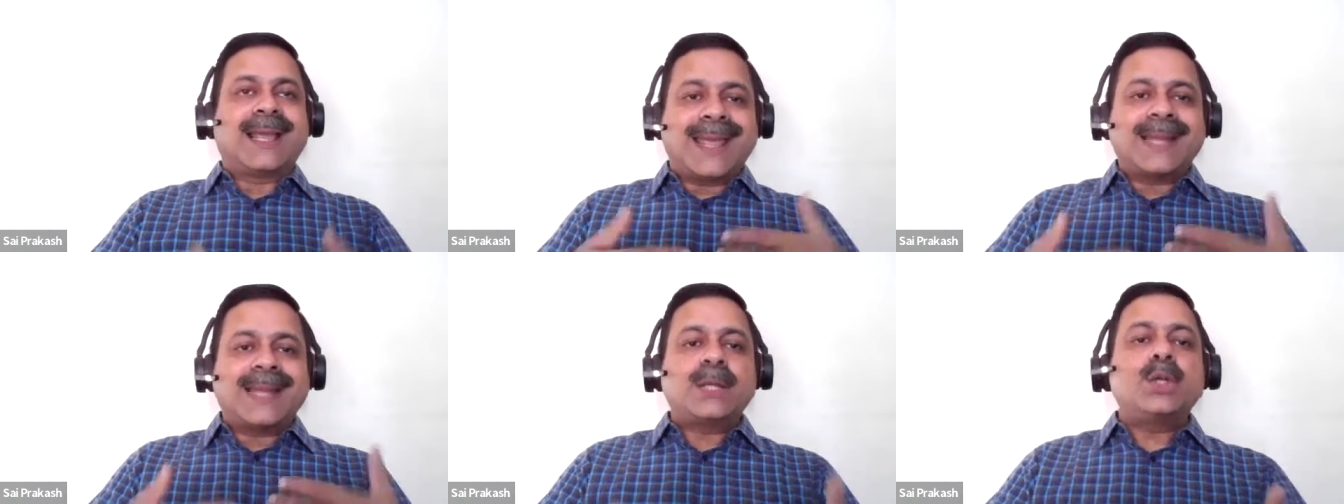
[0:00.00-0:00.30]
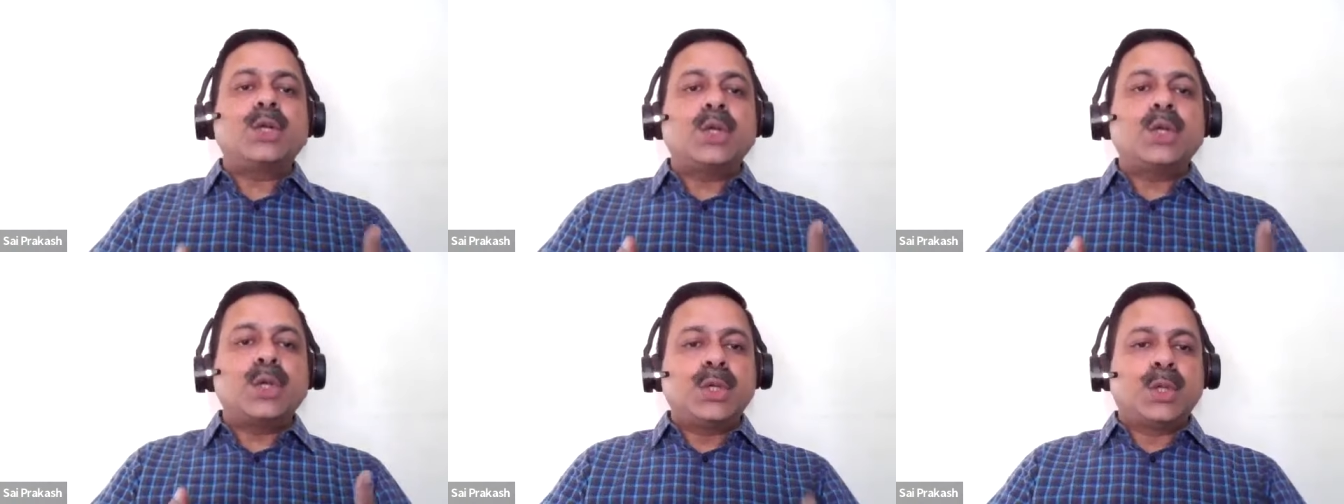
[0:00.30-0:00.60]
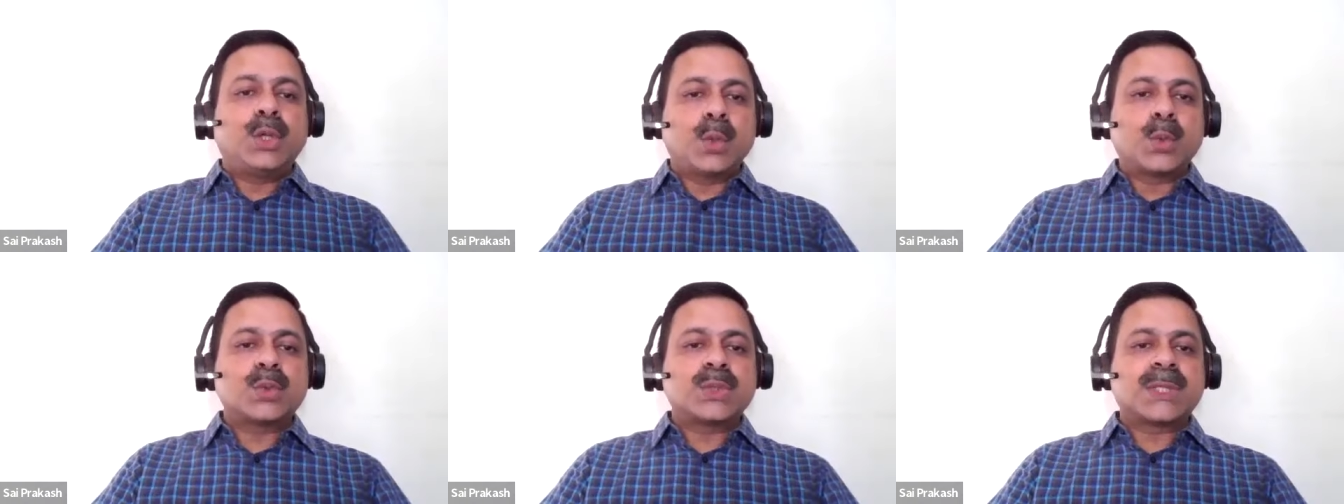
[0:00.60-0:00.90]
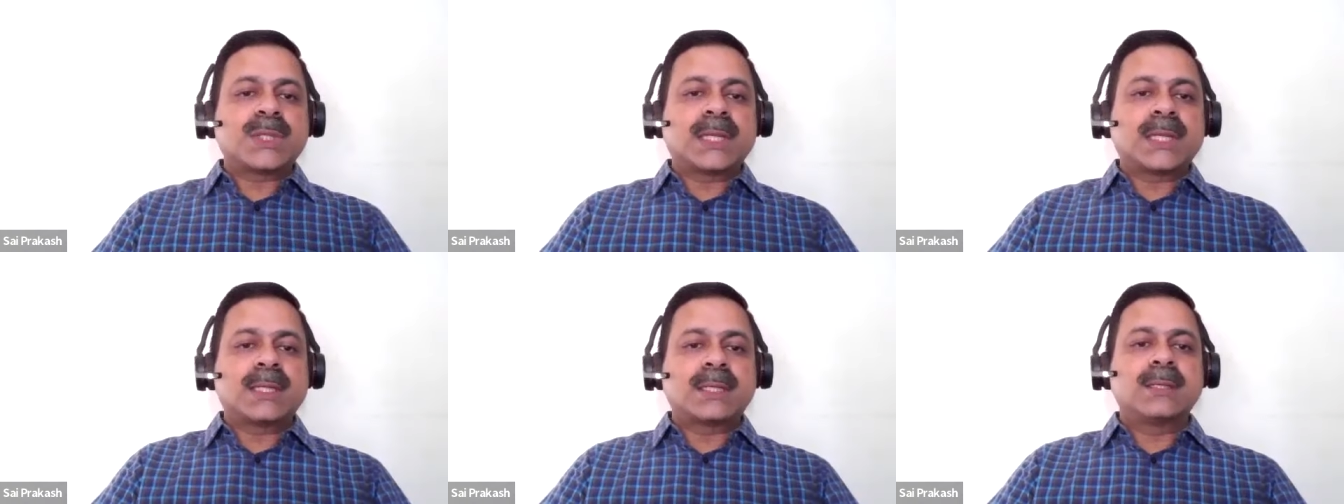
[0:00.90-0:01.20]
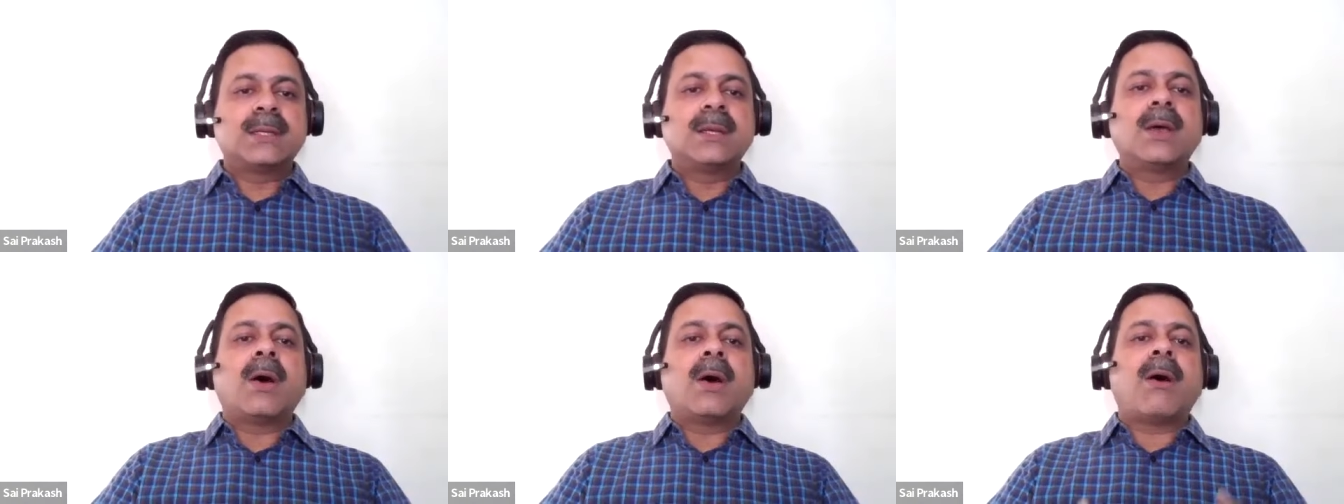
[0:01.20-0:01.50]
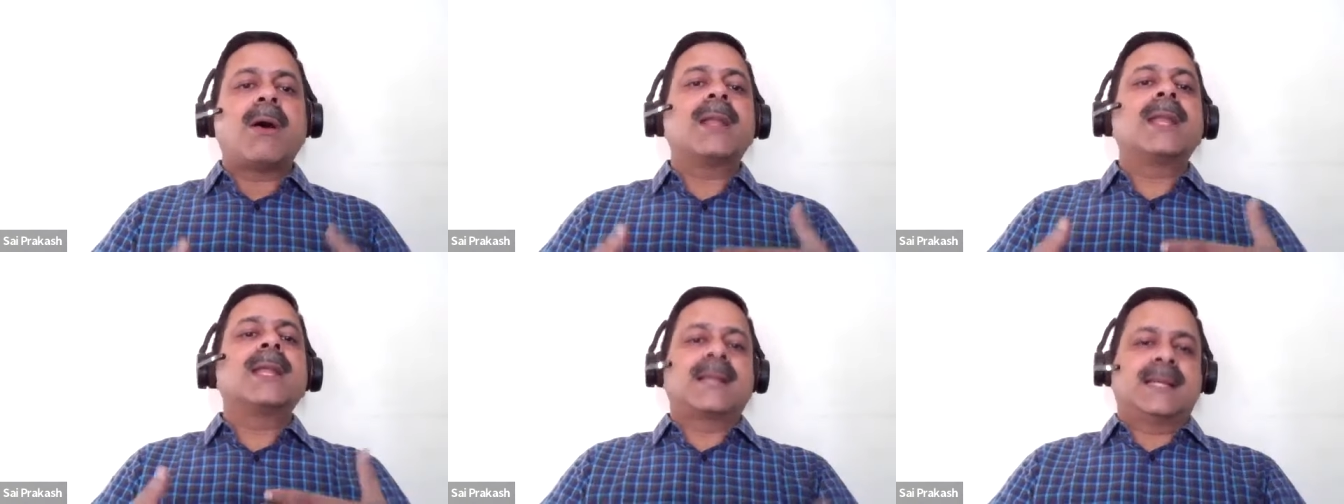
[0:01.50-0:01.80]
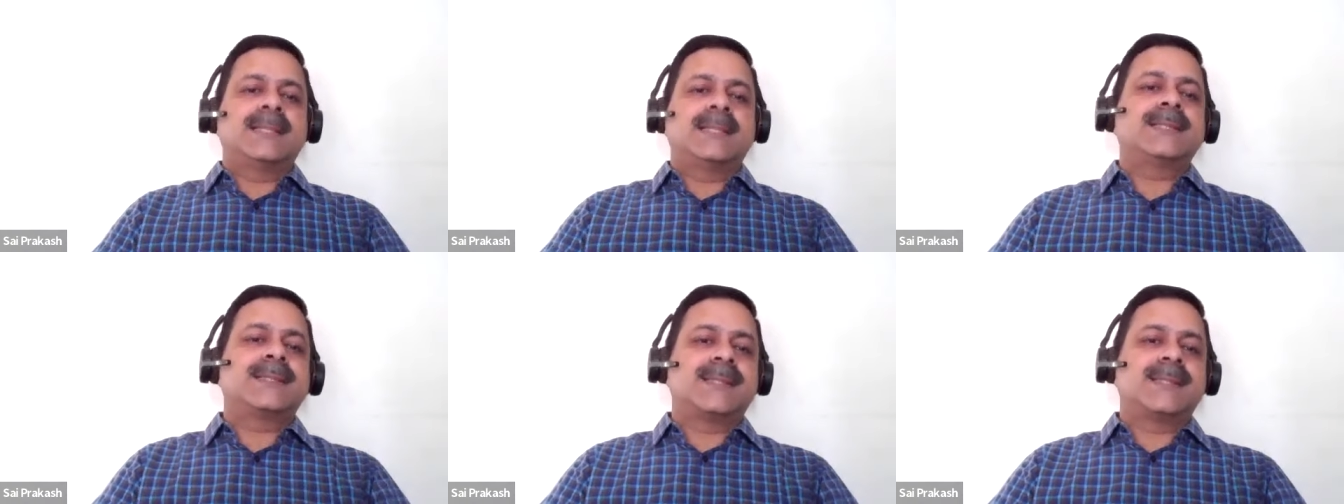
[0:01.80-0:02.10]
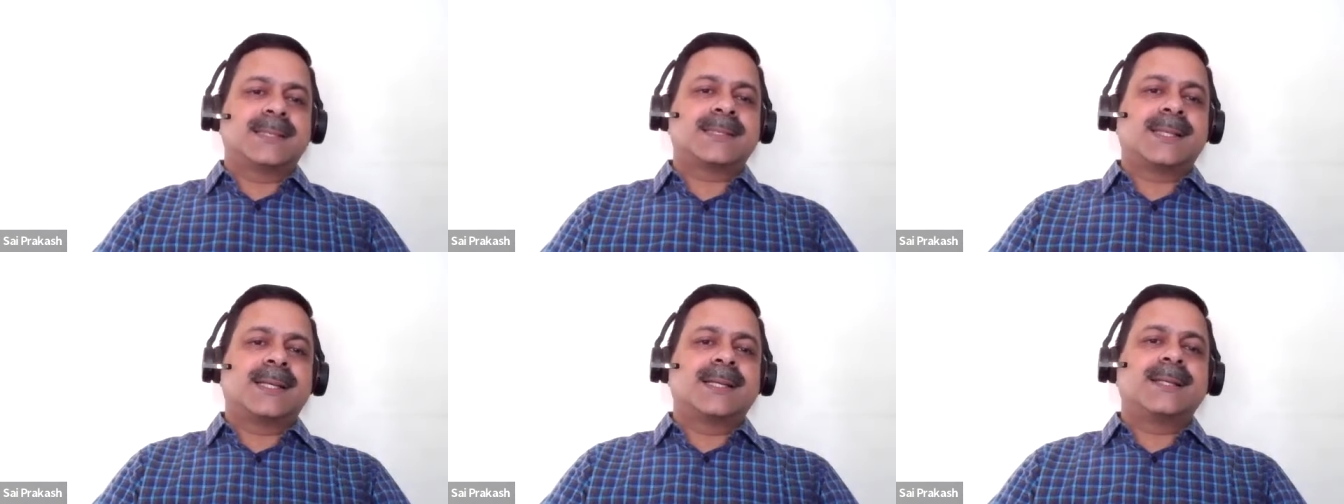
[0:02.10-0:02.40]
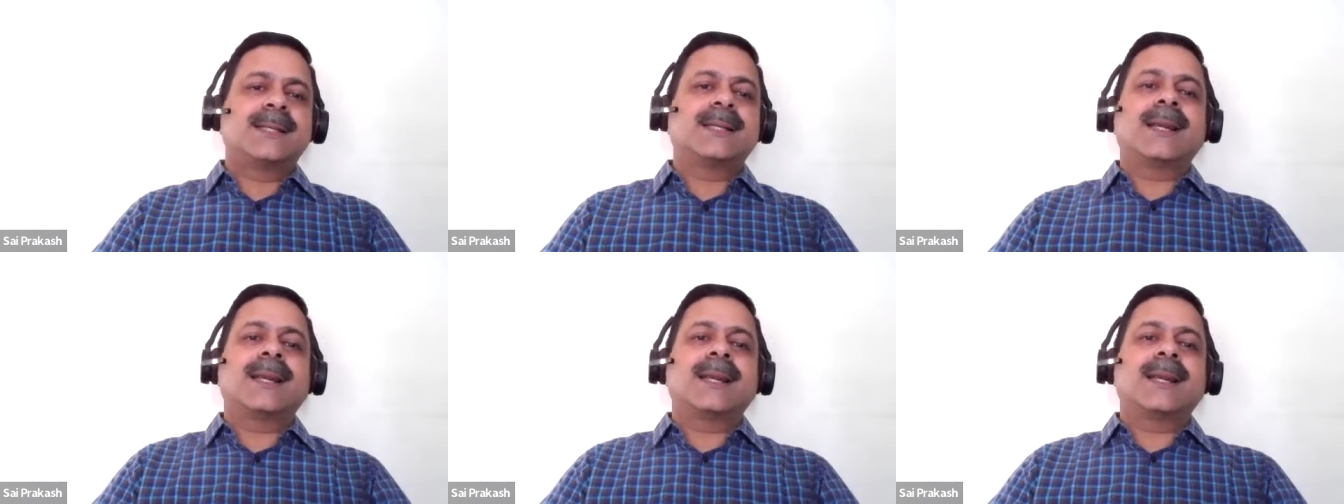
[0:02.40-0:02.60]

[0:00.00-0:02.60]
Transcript: get to use it on a consistent